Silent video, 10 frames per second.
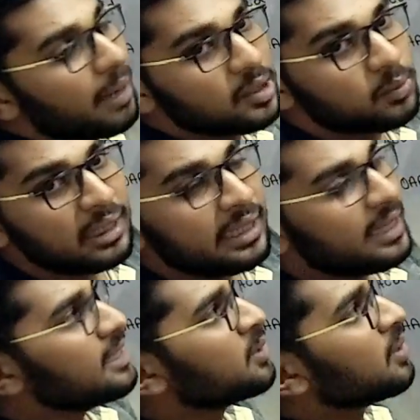pathway
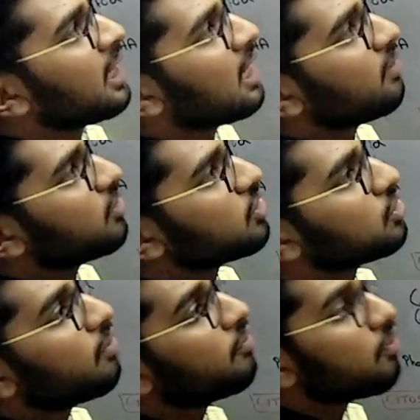deals with the
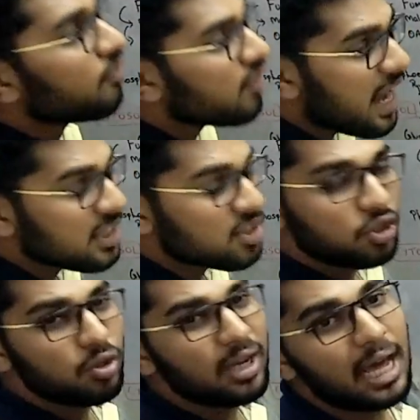conversion of fats
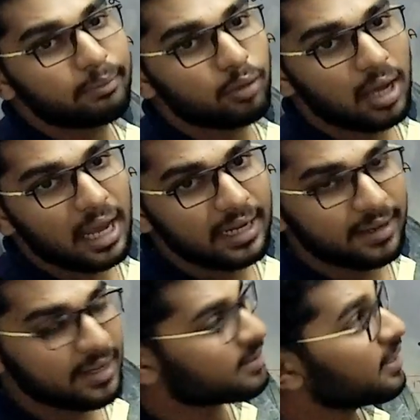to
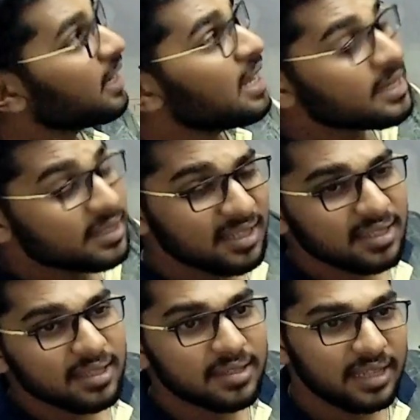carbohydrates.
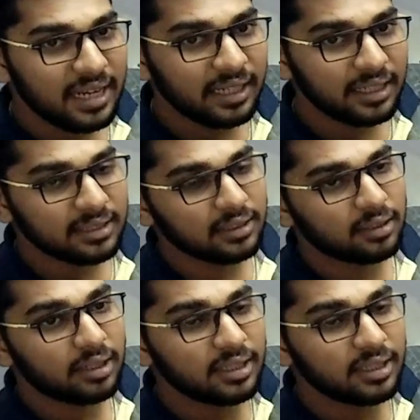Since the seed is